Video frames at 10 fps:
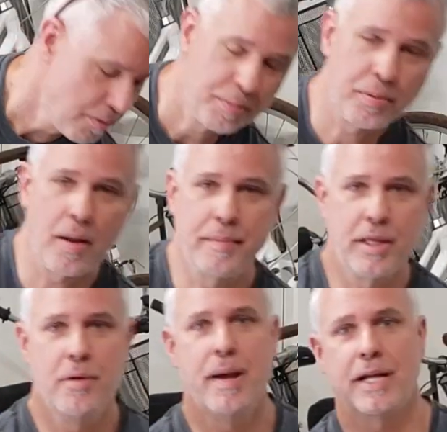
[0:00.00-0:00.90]
would probably
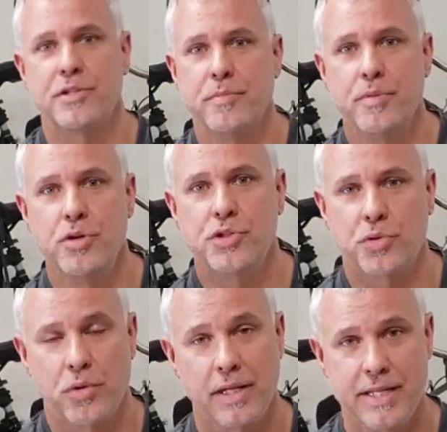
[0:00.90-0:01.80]
go back to a Mousse,
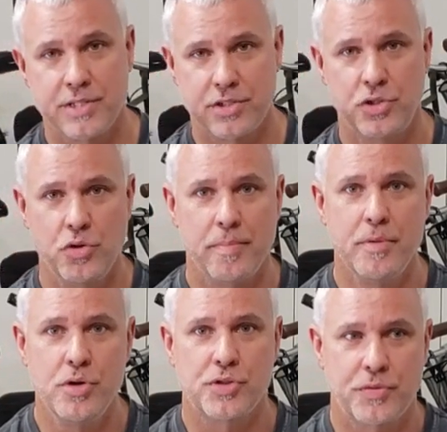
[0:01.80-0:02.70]
or at least do a
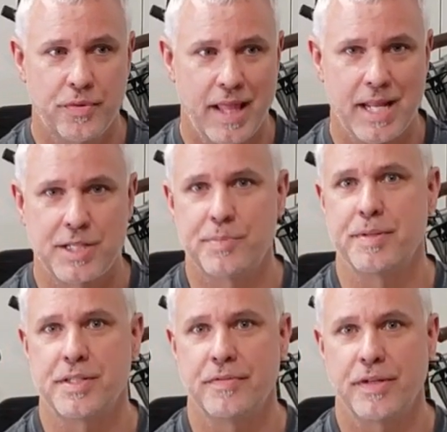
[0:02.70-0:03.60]
Mousse for that
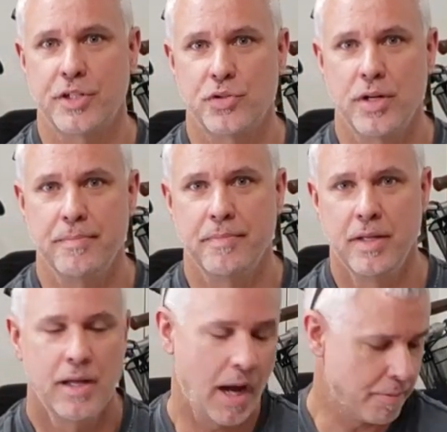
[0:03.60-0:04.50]
specific trip.
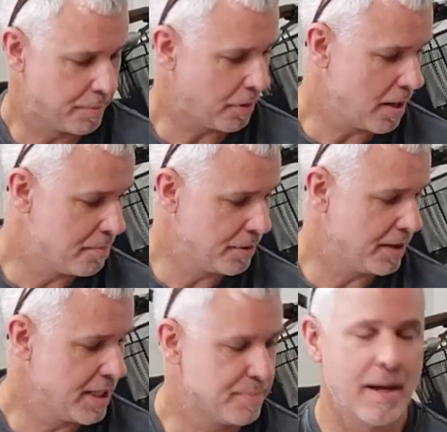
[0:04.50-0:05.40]
I would probably put
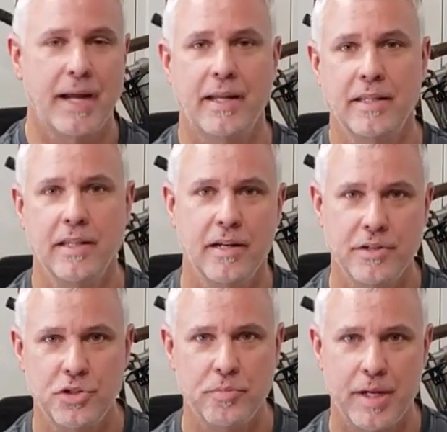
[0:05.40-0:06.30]
these back in there,
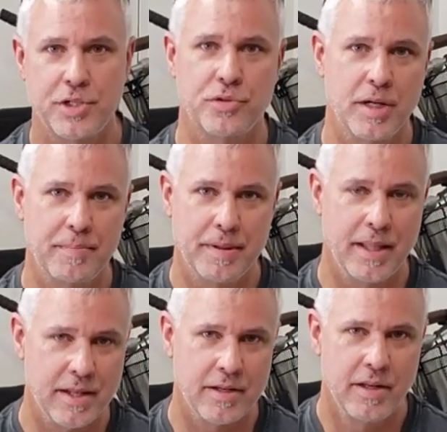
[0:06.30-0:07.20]
do my trip, and
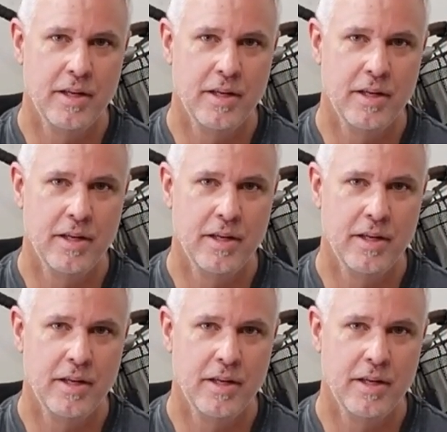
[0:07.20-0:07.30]
then